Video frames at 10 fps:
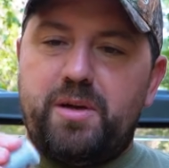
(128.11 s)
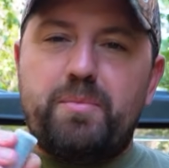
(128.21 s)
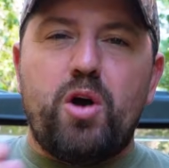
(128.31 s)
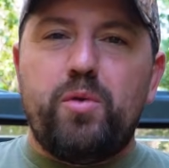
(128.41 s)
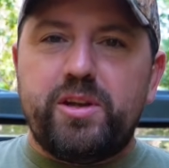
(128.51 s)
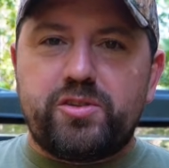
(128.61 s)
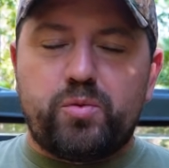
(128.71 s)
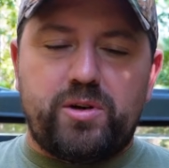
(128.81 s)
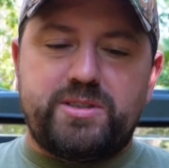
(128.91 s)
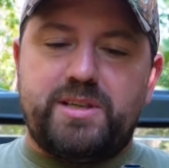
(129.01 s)
components
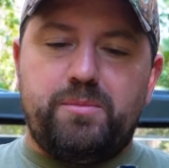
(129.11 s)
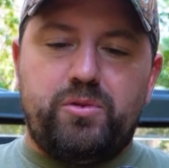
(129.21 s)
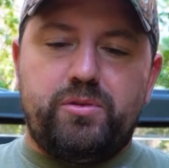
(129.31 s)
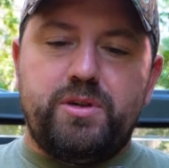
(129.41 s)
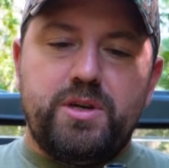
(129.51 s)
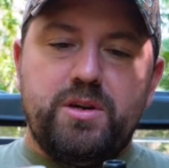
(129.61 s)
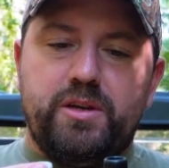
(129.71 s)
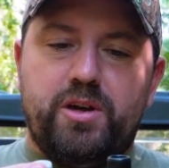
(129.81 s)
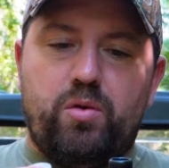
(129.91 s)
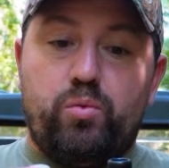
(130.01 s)
were assembled,
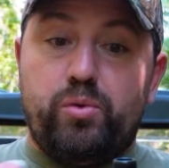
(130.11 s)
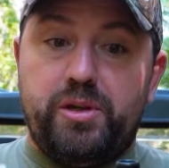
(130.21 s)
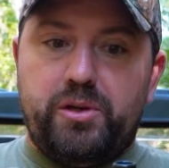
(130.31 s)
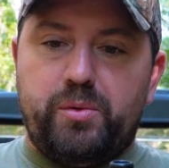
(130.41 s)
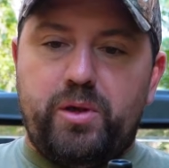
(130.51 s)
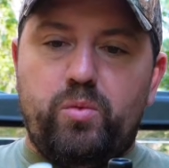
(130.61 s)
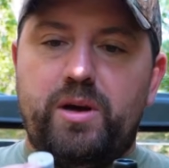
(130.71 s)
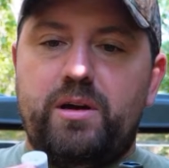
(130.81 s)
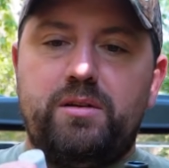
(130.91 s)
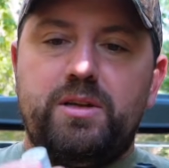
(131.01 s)
really
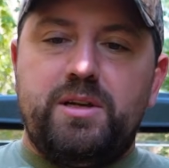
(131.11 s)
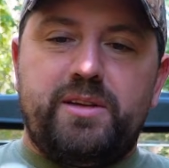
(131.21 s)
well.